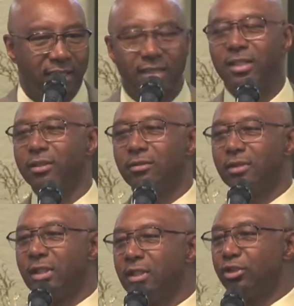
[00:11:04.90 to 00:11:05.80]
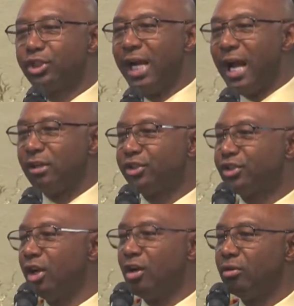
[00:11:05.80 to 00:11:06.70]
The little, the little childish
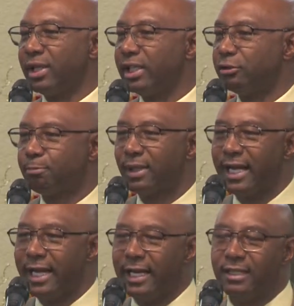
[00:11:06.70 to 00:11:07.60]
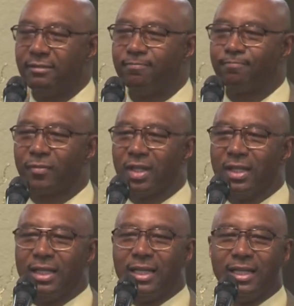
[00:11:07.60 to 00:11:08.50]
song that is played
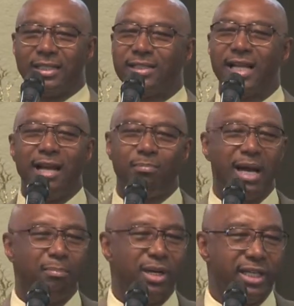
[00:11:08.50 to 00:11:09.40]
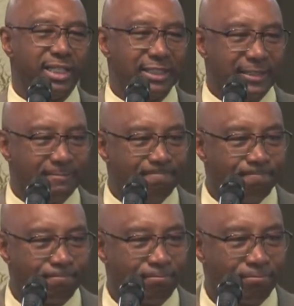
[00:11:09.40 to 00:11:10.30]
is not by bunnies.
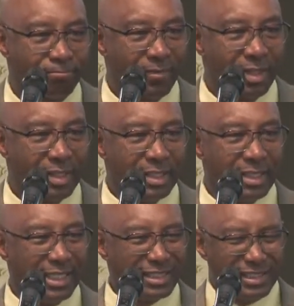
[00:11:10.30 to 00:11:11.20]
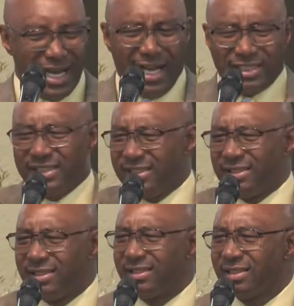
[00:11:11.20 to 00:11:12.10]
It's not
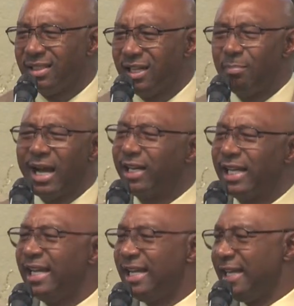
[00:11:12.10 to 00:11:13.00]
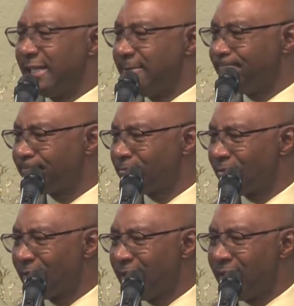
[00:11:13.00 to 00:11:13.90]
about an egg. No,
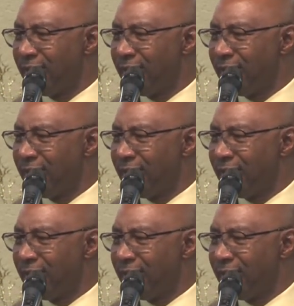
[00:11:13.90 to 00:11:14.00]
sir.